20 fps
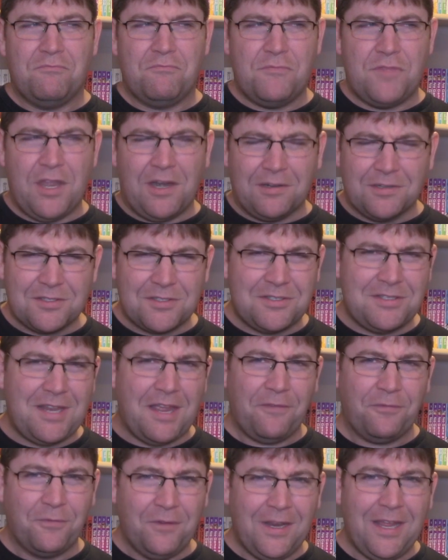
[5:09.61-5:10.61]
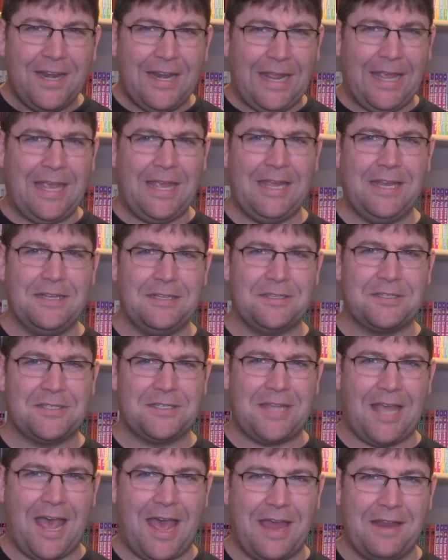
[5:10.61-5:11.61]
there's definite hints
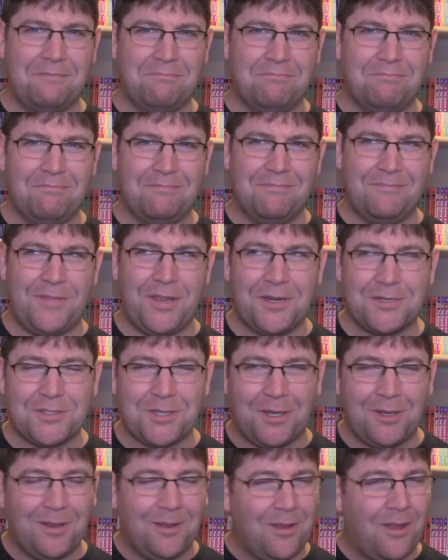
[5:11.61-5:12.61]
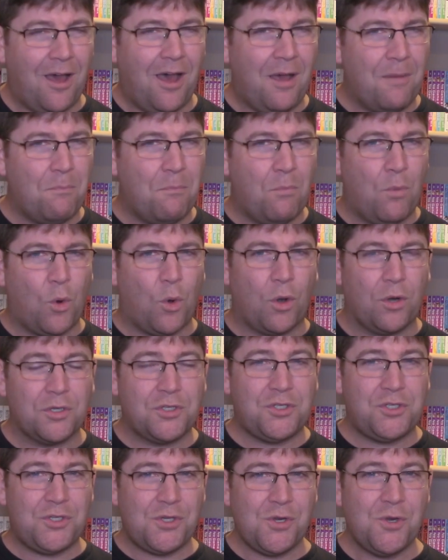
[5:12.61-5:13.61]
that there's a lot
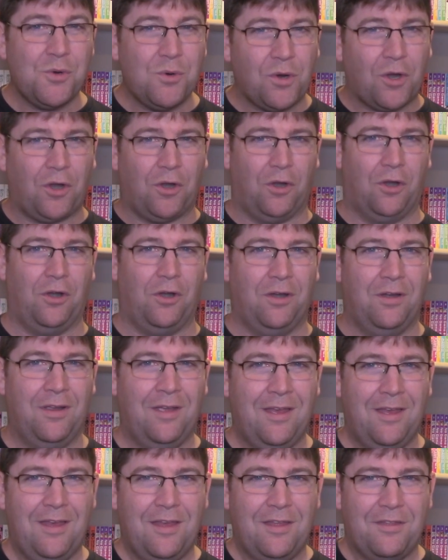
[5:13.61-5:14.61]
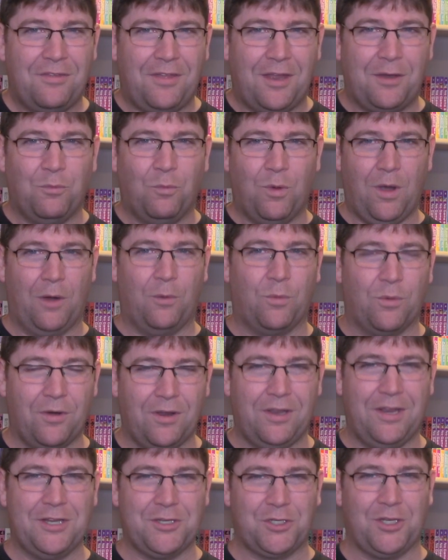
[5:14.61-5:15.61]
more to her than what we're
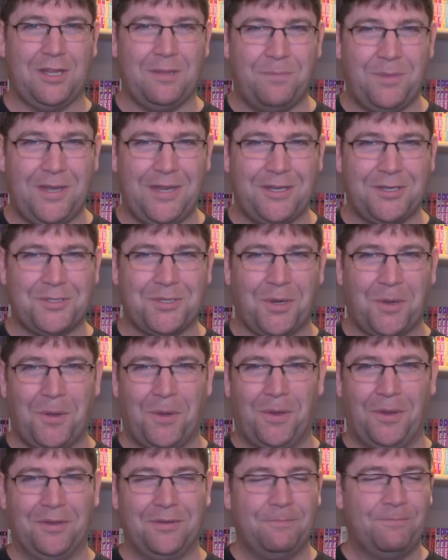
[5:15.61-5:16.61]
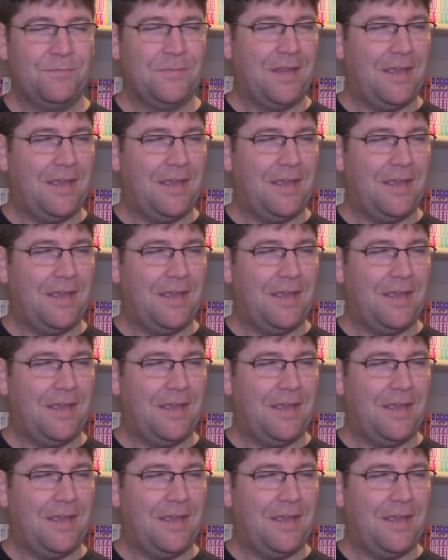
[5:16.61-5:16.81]
initially being told.